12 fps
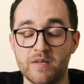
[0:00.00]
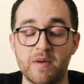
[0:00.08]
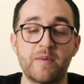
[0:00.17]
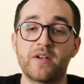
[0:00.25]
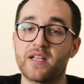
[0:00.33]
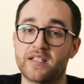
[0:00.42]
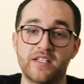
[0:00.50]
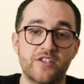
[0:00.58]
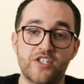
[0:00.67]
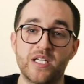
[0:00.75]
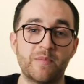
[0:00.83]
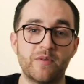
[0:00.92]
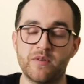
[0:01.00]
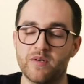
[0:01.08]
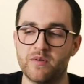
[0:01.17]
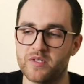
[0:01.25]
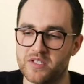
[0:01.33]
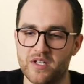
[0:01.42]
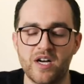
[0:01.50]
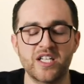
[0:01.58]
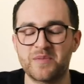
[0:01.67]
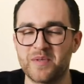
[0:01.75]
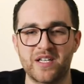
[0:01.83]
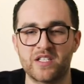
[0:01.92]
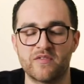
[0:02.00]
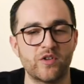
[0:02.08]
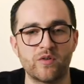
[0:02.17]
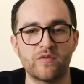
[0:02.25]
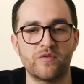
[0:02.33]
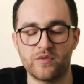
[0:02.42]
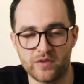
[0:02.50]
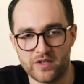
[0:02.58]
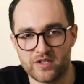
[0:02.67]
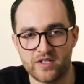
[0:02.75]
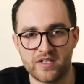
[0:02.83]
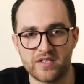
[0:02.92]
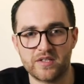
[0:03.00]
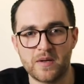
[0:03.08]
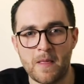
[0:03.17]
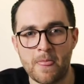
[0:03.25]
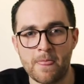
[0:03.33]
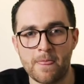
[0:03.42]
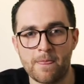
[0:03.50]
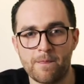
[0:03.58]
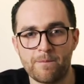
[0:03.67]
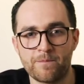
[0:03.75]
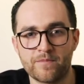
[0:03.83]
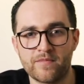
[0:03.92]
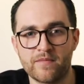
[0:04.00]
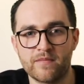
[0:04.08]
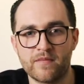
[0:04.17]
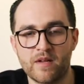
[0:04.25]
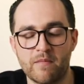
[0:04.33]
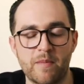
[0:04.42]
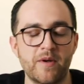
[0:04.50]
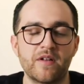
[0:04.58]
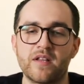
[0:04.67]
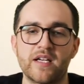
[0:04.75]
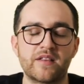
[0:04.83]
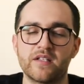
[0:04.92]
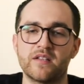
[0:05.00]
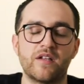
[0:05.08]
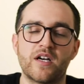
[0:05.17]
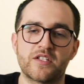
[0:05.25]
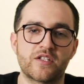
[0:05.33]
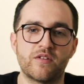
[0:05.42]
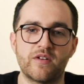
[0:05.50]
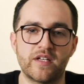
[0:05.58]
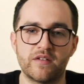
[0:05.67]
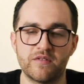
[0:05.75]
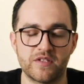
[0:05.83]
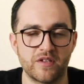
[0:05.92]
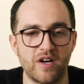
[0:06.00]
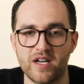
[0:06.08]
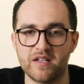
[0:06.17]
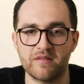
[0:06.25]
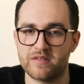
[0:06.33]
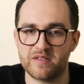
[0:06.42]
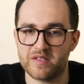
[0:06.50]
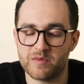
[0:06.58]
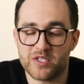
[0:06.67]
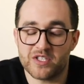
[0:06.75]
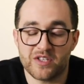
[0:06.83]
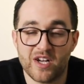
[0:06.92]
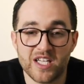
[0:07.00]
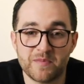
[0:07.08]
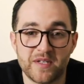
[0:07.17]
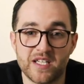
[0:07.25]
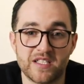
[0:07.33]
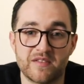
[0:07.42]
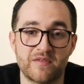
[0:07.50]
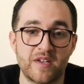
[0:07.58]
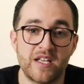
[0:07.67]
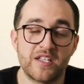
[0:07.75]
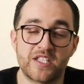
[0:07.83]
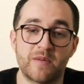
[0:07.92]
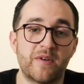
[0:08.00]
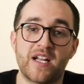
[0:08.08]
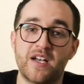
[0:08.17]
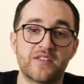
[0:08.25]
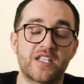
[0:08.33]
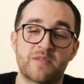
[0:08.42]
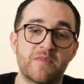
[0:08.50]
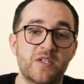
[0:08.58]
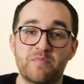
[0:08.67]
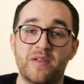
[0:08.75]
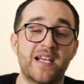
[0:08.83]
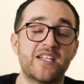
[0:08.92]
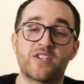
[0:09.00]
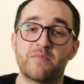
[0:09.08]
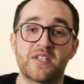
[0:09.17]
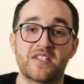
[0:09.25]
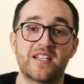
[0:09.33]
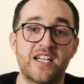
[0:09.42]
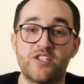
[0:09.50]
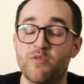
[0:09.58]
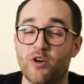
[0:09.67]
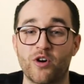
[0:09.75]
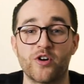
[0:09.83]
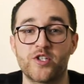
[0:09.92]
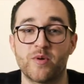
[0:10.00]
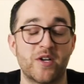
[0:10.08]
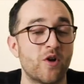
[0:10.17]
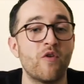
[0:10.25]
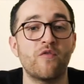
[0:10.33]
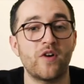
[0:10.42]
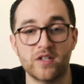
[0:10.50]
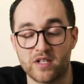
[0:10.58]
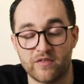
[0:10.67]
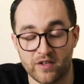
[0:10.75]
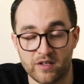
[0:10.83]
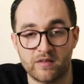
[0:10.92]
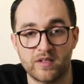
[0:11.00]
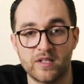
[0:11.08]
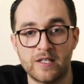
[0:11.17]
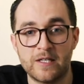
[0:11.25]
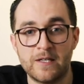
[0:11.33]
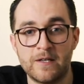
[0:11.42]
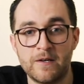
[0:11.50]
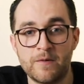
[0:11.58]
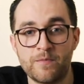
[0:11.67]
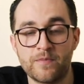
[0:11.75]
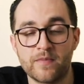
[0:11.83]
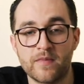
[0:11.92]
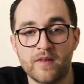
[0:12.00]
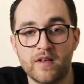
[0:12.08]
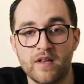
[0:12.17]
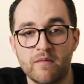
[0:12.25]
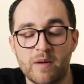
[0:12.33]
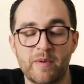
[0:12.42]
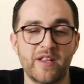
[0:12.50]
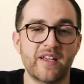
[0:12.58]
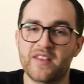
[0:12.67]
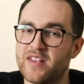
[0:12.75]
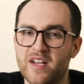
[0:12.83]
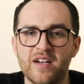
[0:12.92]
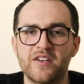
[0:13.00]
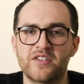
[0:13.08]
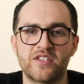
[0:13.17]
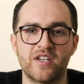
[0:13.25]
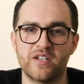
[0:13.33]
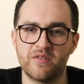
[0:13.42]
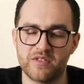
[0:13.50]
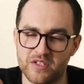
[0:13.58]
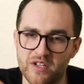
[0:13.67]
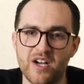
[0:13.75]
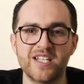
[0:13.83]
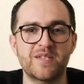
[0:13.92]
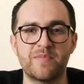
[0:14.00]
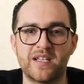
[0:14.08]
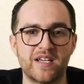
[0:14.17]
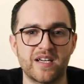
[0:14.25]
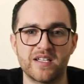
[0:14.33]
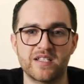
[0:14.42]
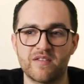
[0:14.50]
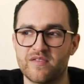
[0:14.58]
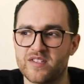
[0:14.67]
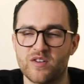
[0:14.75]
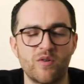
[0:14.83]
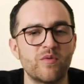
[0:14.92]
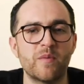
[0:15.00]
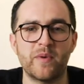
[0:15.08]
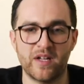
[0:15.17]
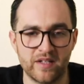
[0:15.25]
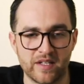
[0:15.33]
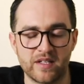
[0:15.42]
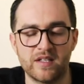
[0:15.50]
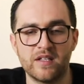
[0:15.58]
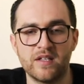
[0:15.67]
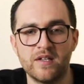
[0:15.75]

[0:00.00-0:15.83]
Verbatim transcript: Maybe you're like the sheep who, who is lost because of your own foolishness. Maybe you're like the lost coin, who is lost, which is lost because of someone else has misplaced or misled you or hurt you at no fault of your own. Maybe you're like the younger son who's lost because of his own rebellion.